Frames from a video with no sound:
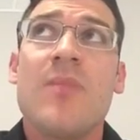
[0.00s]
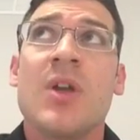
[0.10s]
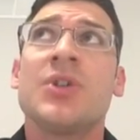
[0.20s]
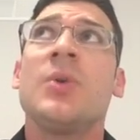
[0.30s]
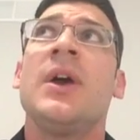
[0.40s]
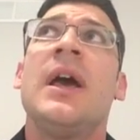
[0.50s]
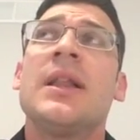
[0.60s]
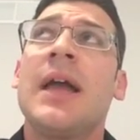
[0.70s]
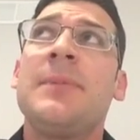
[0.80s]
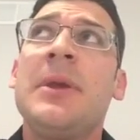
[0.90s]
So
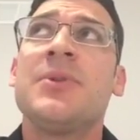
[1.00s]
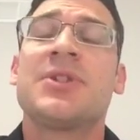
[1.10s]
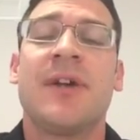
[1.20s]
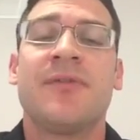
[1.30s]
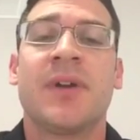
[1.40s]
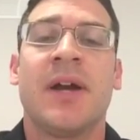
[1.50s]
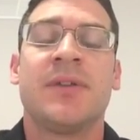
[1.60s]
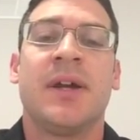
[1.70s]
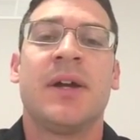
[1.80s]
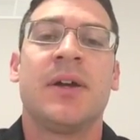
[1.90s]
a lot of people suffering
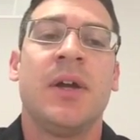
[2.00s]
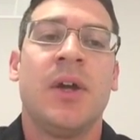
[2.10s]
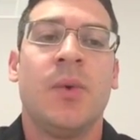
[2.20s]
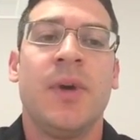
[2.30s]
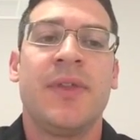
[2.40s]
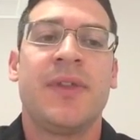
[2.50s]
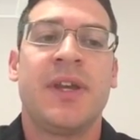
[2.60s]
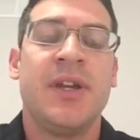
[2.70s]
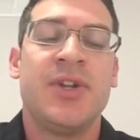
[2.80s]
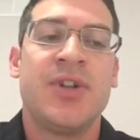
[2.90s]
out there with the
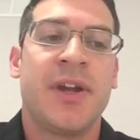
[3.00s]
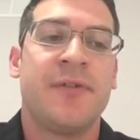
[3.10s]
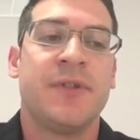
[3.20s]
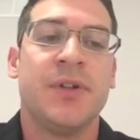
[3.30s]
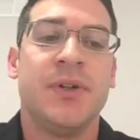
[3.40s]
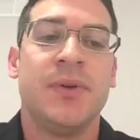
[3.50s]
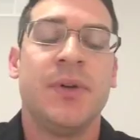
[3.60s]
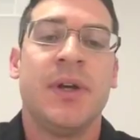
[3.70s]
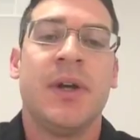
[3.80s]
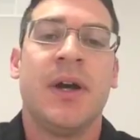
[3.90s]
ketogenic flu.
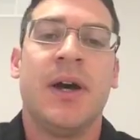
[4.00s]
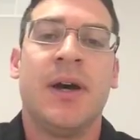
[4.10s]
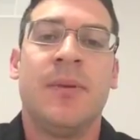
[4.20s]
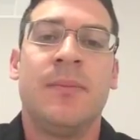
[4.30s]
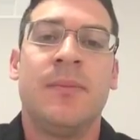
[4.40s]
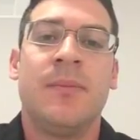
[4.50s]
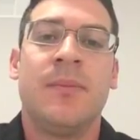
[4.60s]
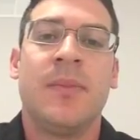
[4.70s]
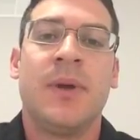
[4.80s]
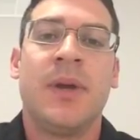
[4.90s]
Um,
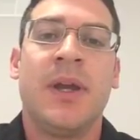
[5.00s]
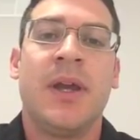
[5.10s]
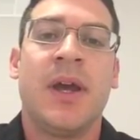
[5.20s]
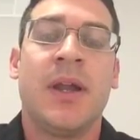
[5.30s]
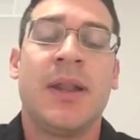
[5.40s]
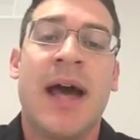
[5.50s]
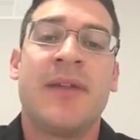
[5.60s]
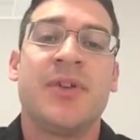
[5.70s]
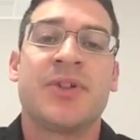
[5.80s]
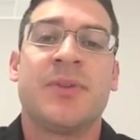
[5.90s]
a lot
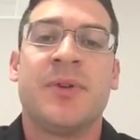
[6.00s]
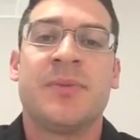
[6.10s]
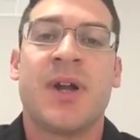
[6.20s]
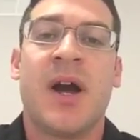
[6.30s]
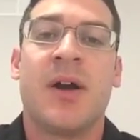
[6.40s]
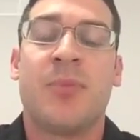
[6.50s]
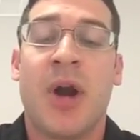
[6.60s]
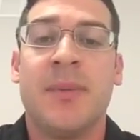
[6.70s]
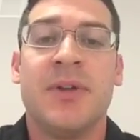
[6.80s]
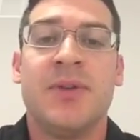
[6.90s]
of your symptoms are
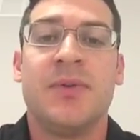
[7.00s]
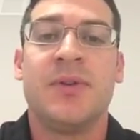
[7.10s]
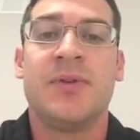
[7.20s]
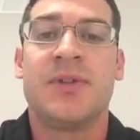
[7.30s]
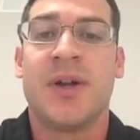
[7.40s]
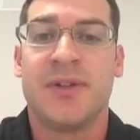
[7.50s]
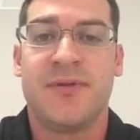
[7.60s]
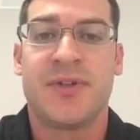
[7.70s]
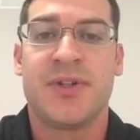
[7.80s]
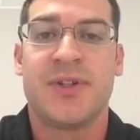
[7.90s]
probably due to salt
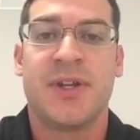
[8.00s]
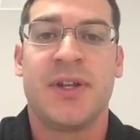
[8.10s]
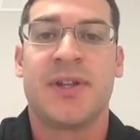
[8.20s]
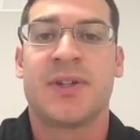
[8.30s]
deficiency, and that's